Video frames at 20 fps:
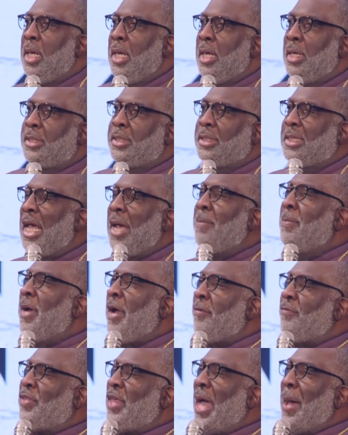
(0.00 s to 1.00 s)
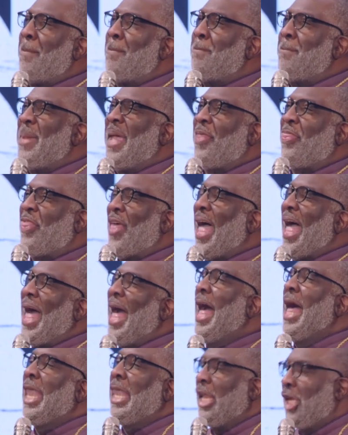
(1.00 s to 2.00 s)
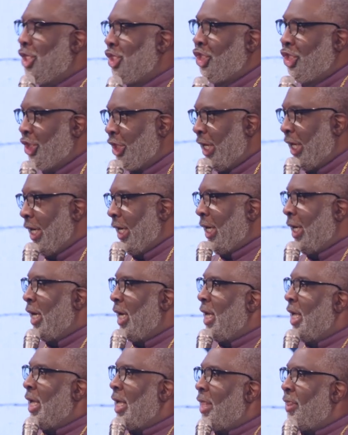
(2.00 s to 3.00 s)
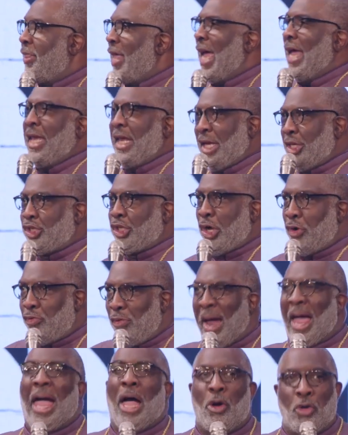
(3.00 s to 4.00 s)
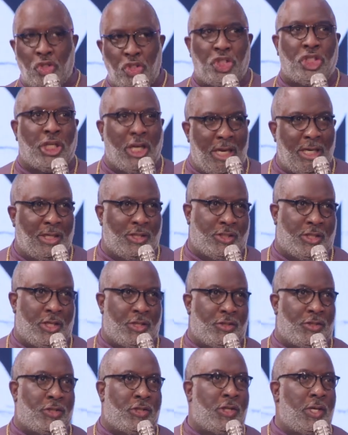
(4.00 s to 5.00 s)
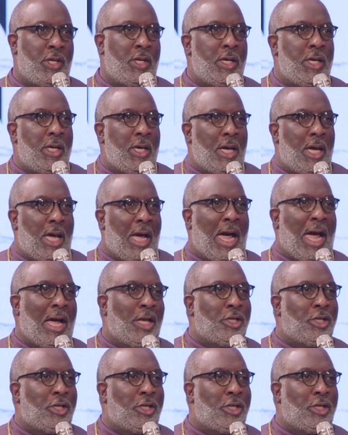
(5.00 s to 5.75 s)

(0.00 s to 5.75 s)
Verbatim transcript: some of the mythology that is around Jesus. Uh, I